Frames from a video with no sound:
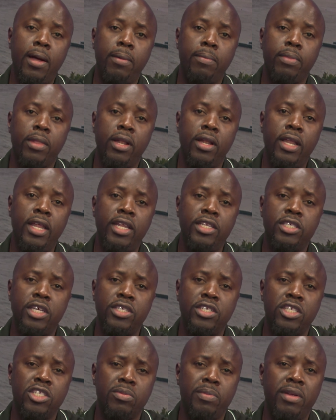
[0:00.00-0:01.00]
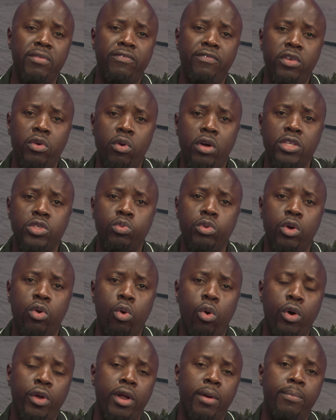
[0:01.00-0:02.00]
Ladies and gentlemen, viewers, we
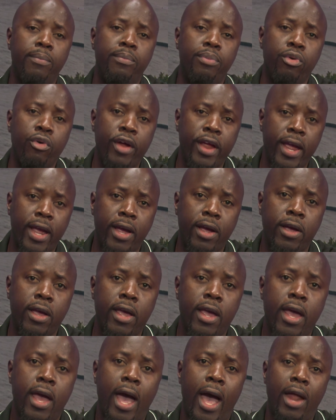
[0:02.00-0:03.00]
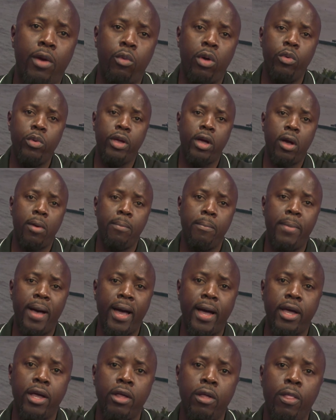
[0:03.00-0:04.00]
go on a break, and when we come
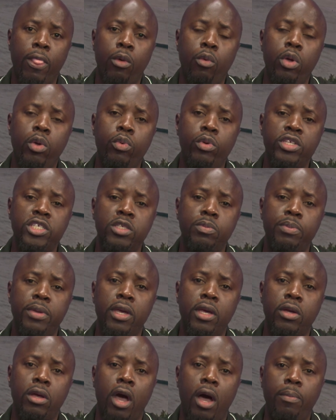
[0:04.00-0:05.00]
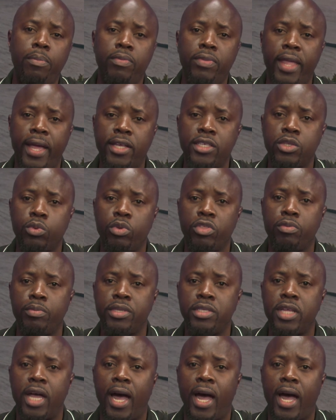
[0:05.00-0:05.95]
back, we will speak up next with Mr.